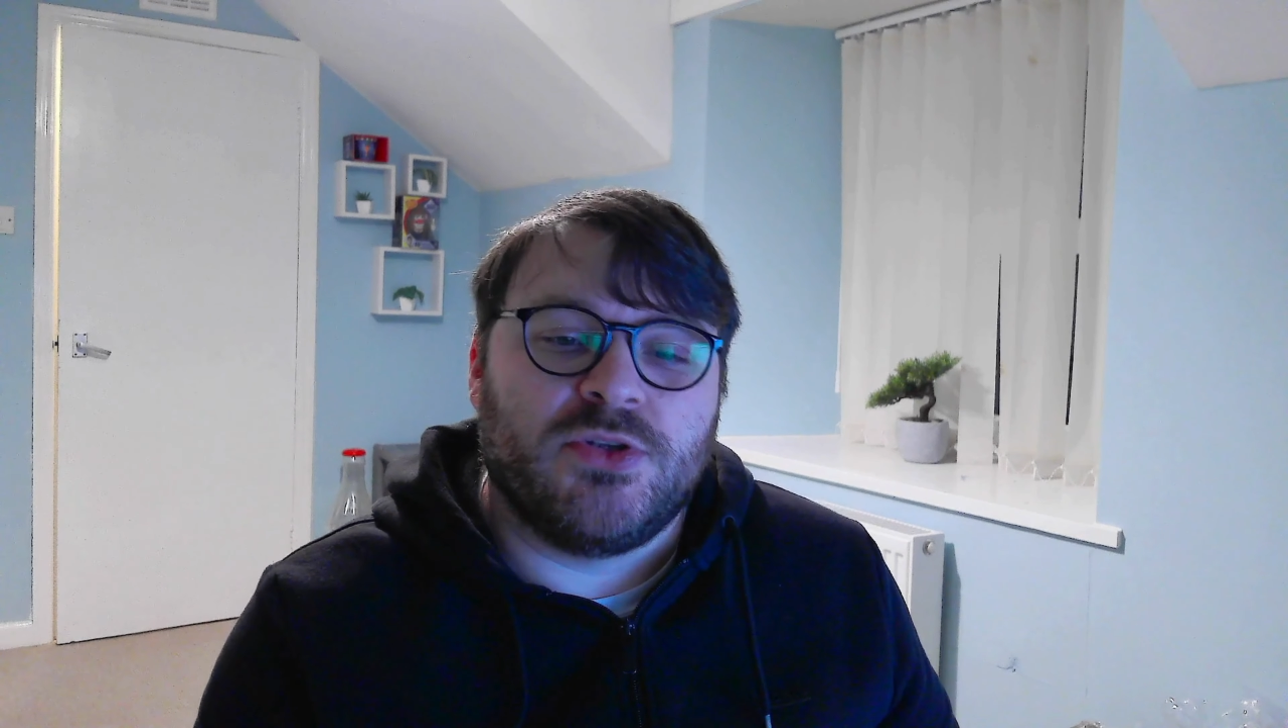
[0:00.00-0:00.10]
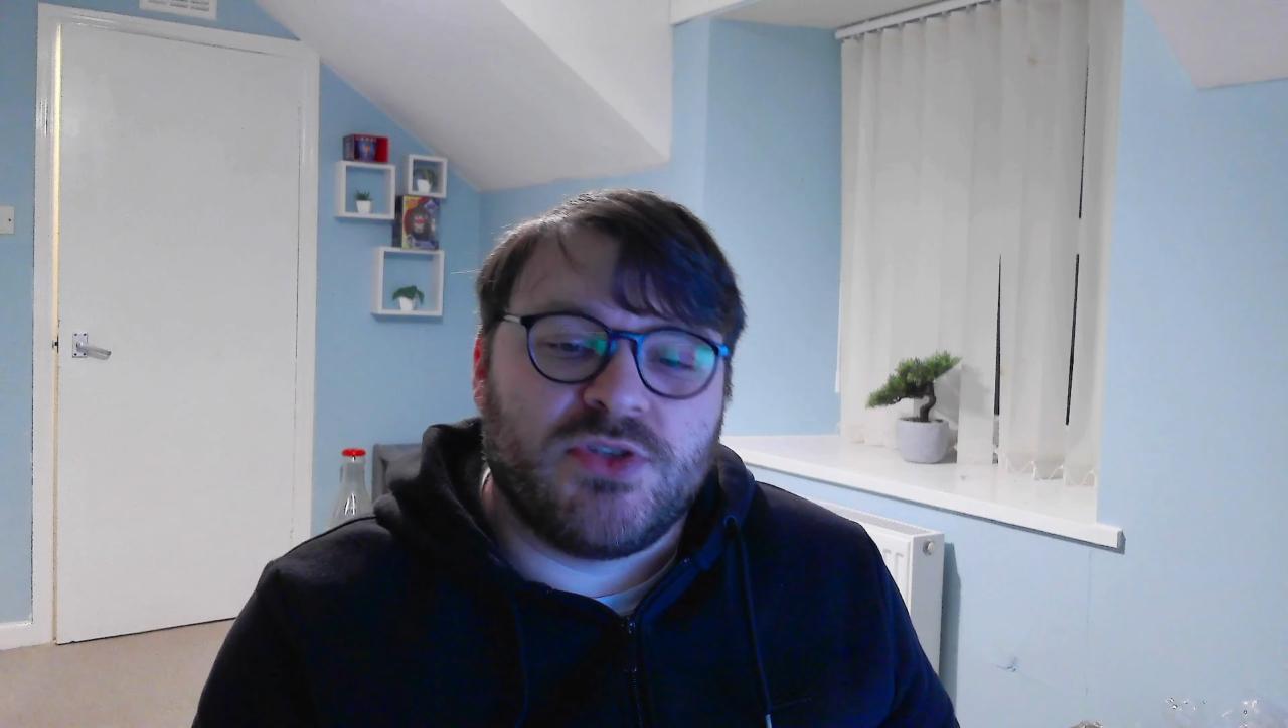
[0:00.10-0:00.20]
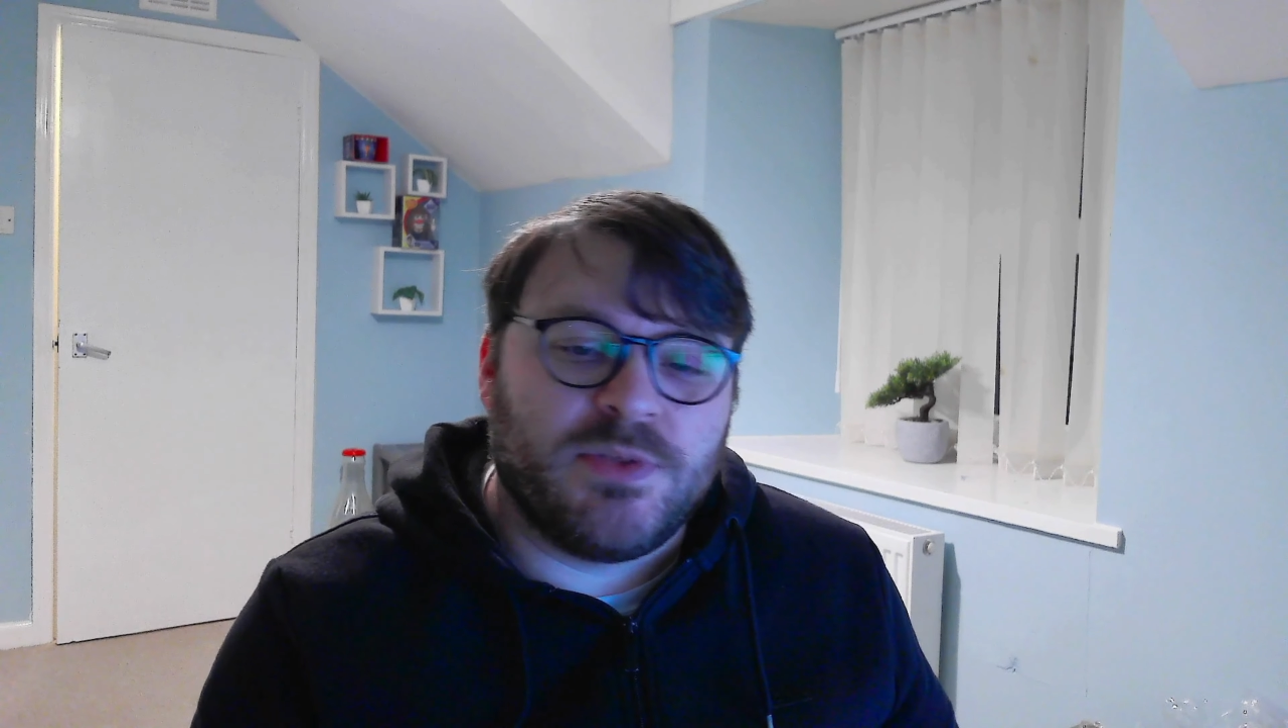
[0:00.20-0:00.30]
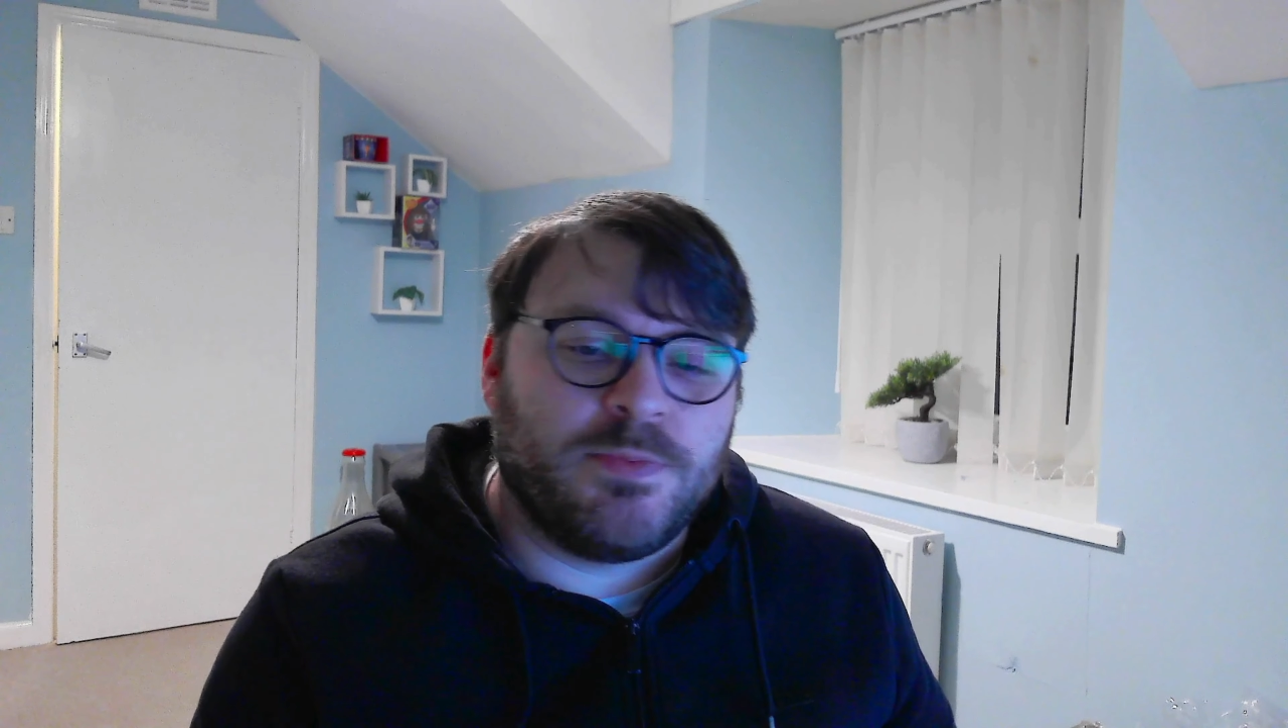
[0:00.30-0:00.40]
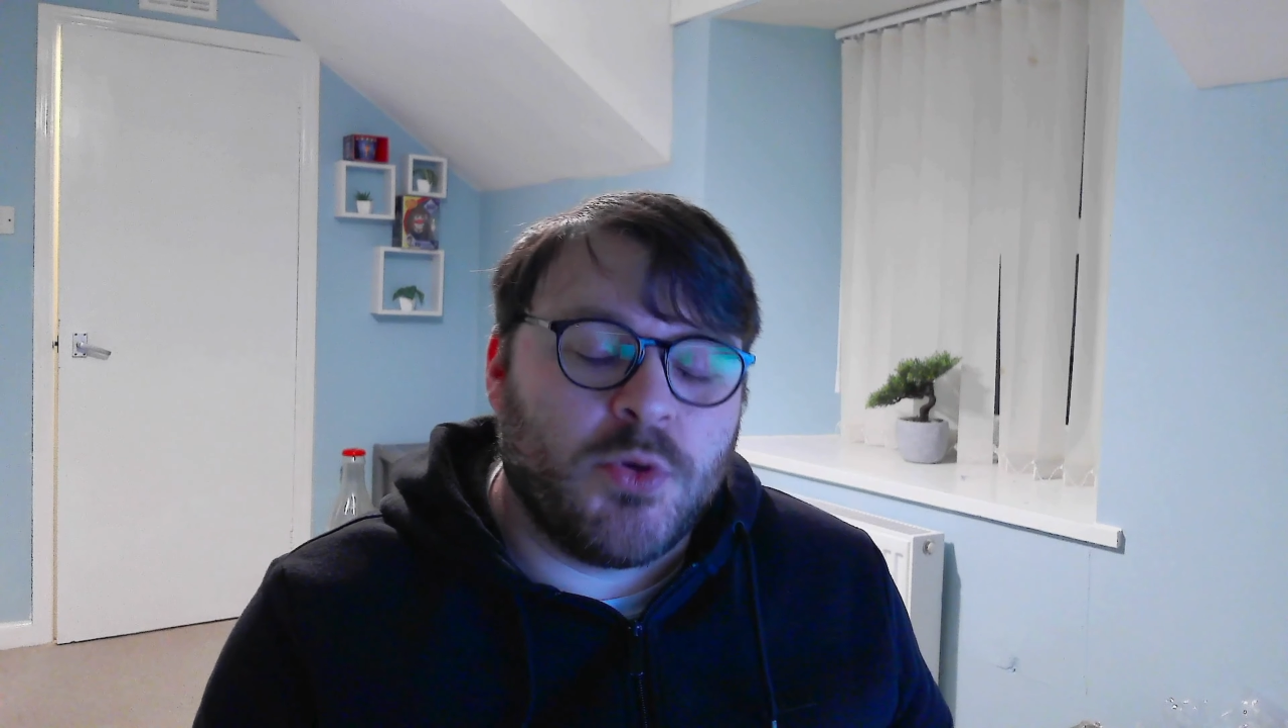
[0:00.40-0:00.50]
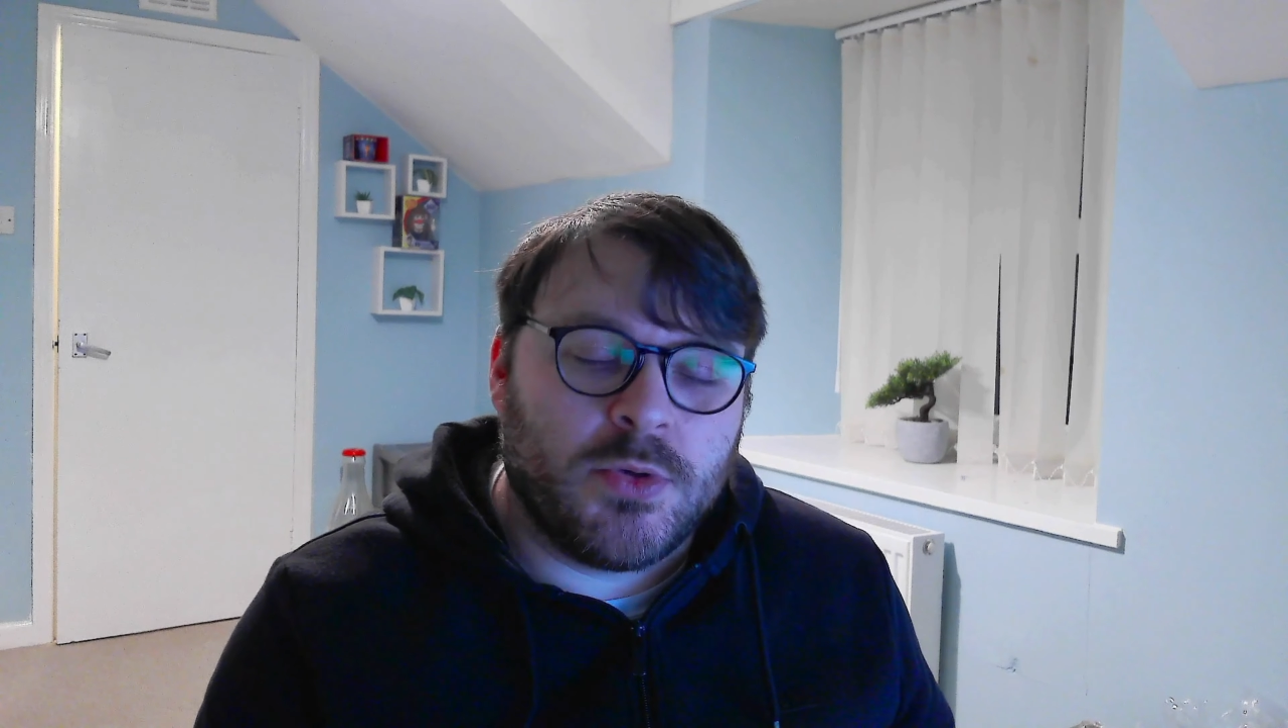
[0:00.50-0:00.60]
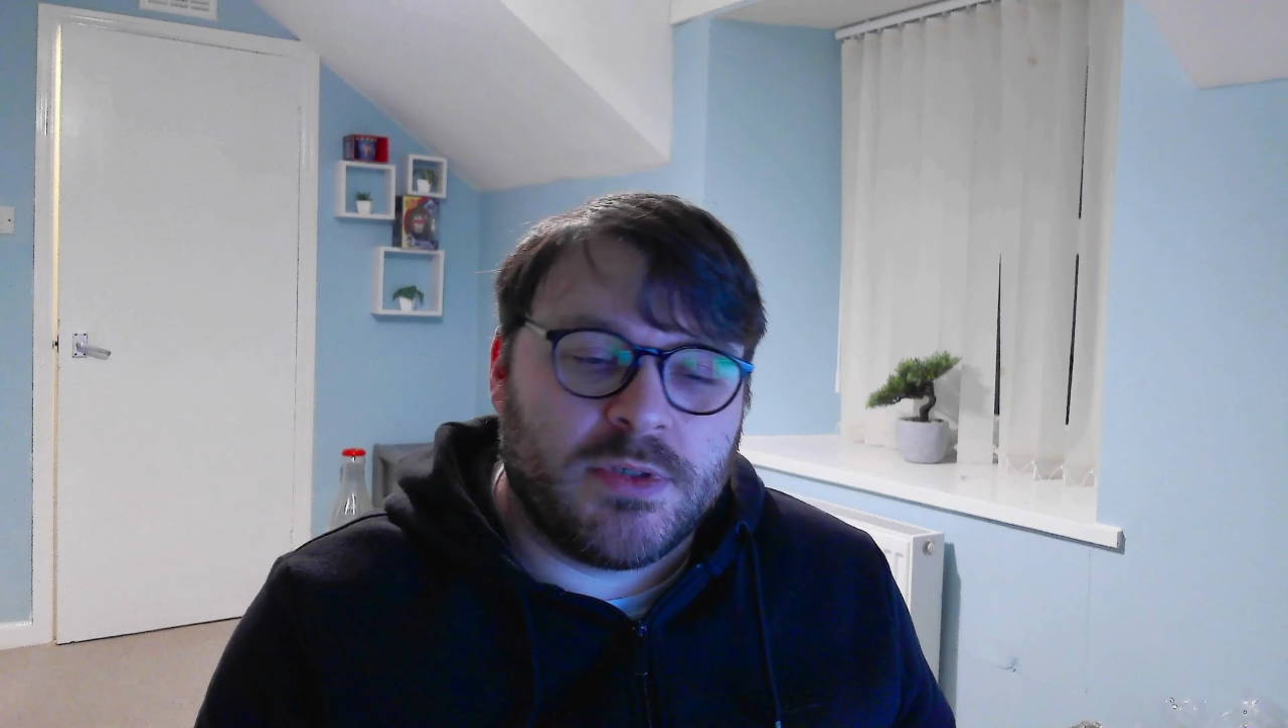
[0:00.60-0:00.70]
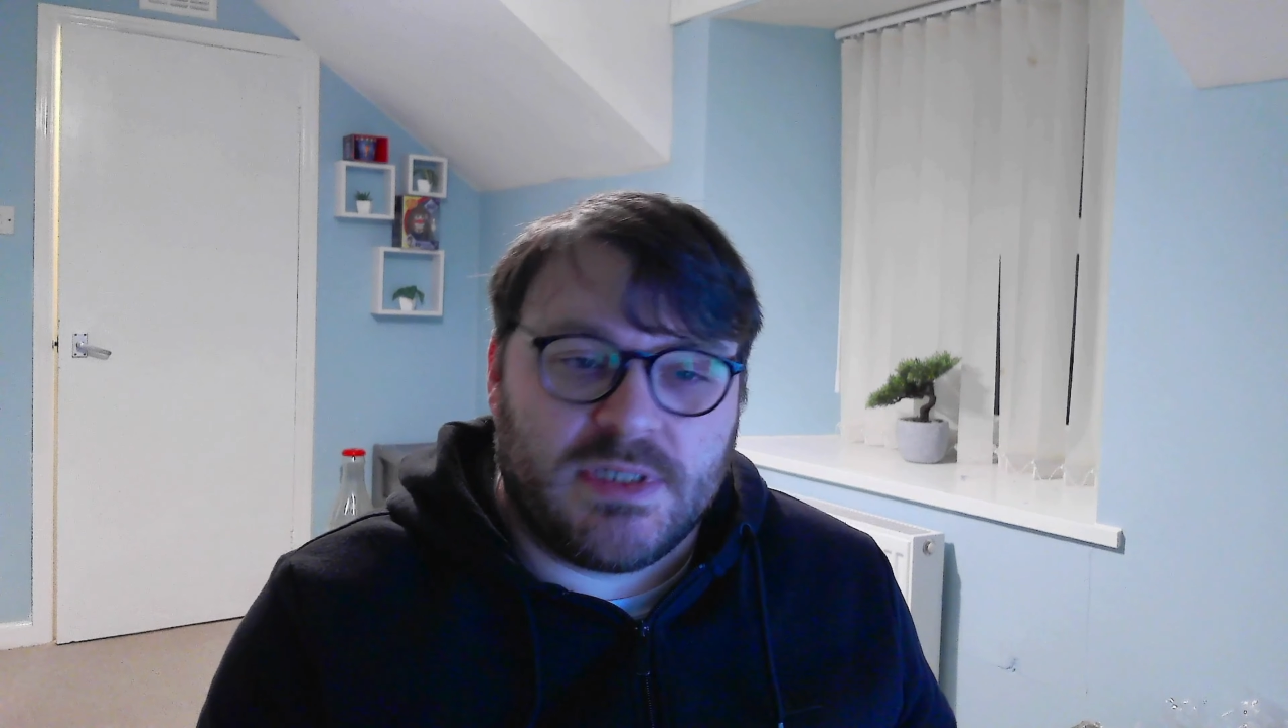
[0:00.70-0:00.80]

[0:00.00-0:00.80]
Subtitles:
support